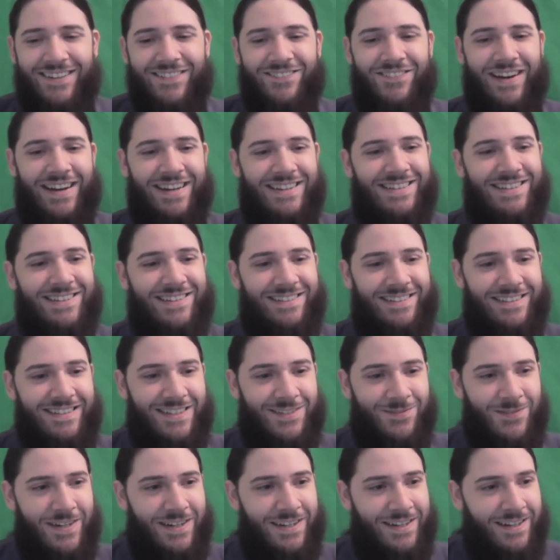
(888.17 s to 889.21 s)
basically
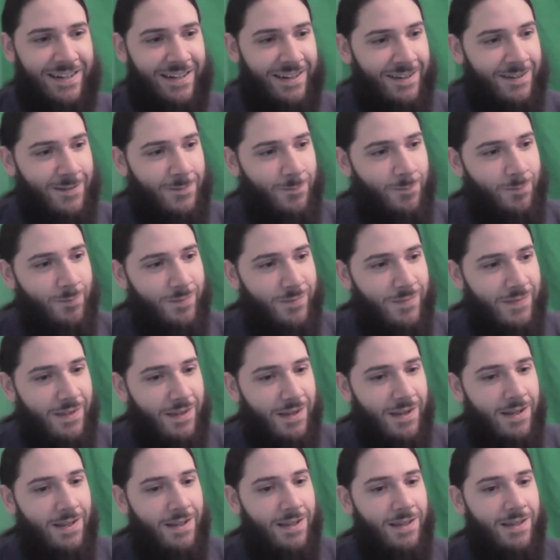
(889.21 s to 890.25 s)
speaking.
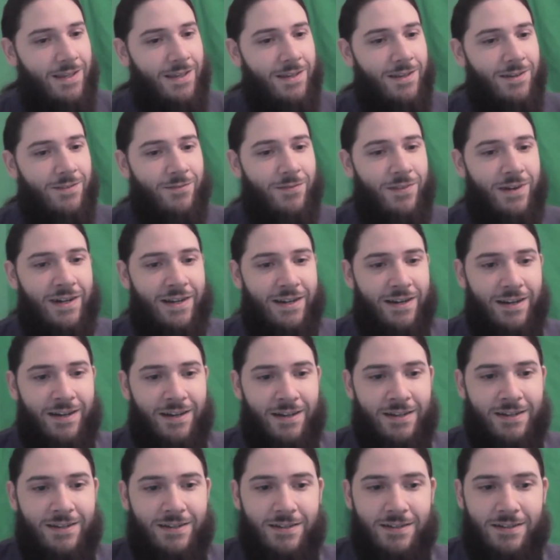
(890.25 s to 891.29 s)

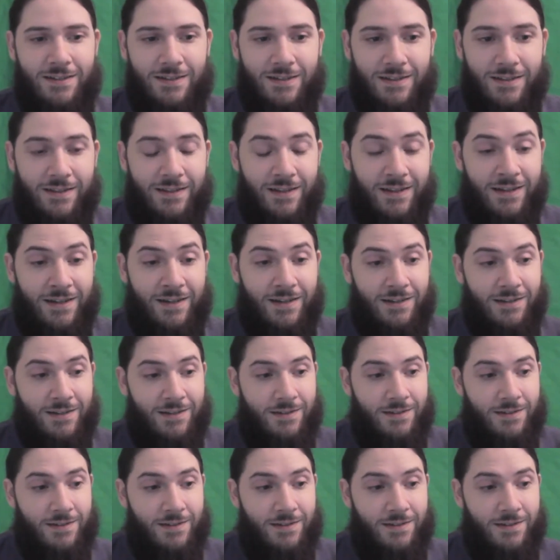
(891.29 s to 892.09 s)
But yeah.